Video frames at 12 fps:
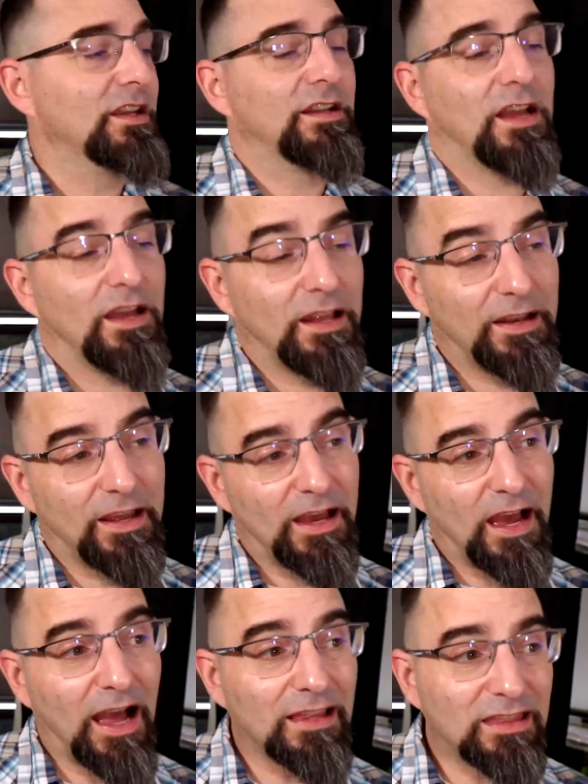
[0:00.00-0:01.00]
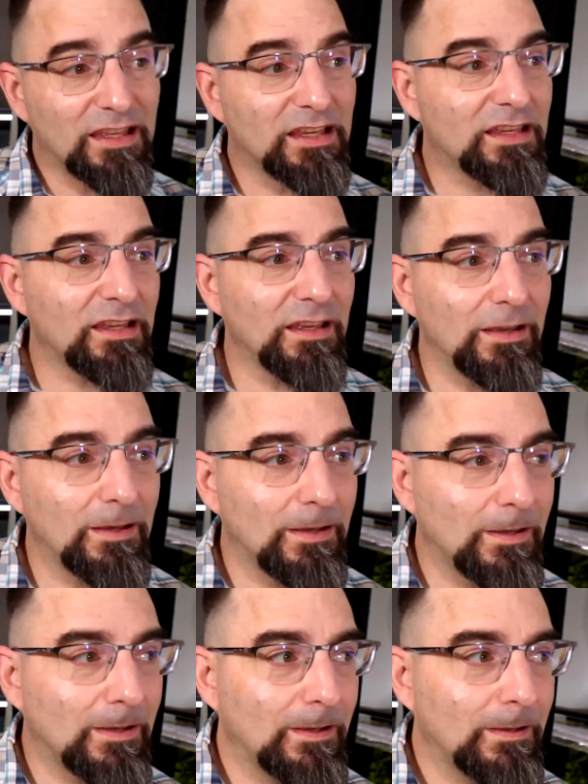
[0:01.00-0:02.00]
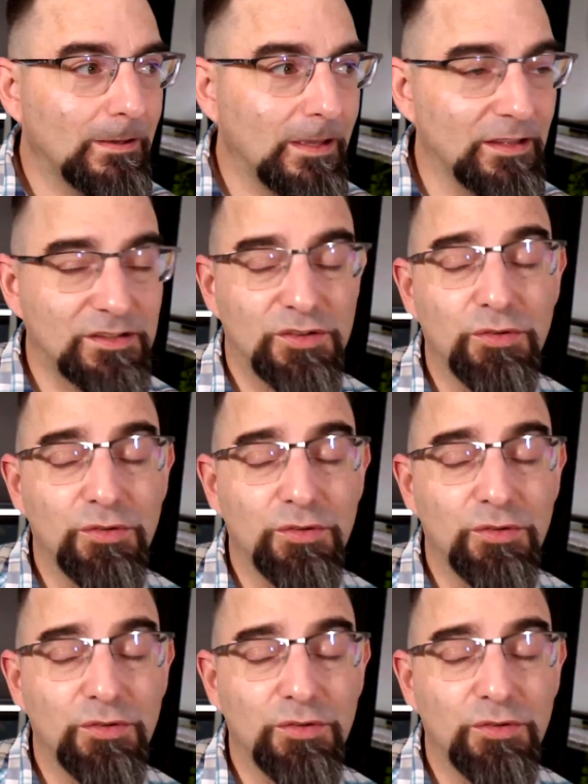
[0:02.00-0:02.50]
And I think it's